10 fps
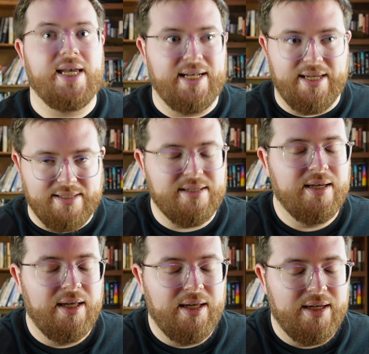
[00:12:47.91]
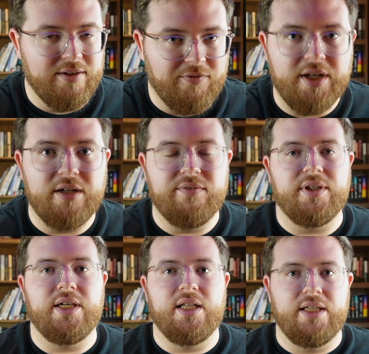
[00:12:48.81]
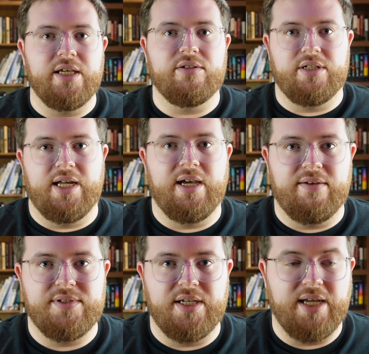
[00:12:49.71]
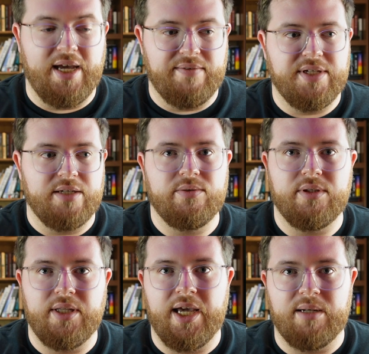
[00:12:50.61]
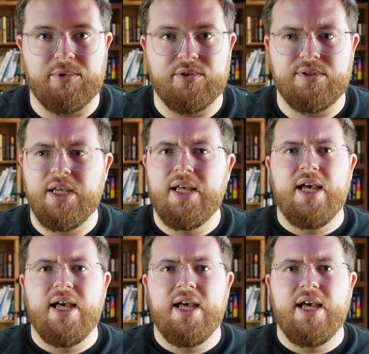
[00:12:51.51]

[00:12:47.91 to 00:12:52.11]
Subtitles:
It is definitively illegal to have sex with animals.